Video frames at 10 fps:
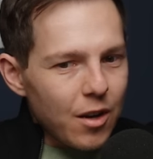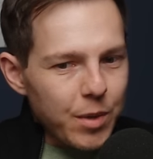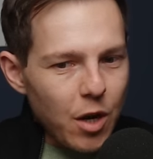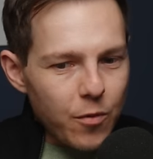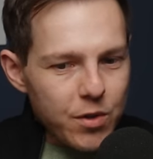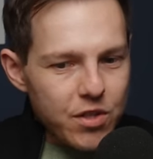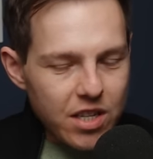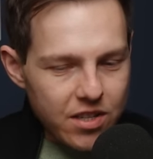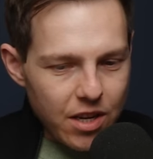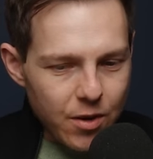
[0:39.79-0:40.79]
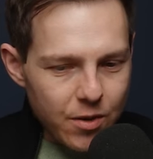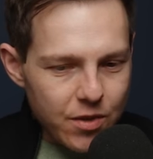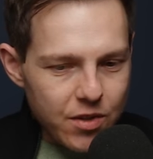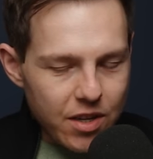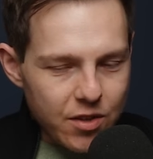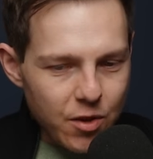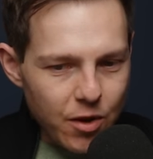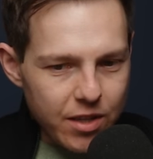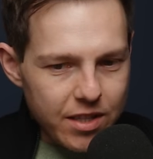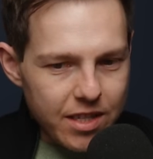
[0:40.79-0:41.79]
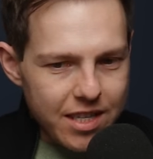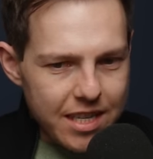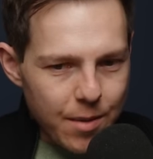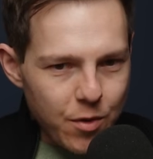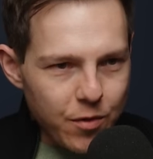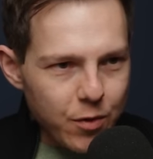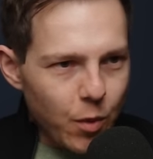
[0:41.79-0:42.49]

it'll be over six years. I started December of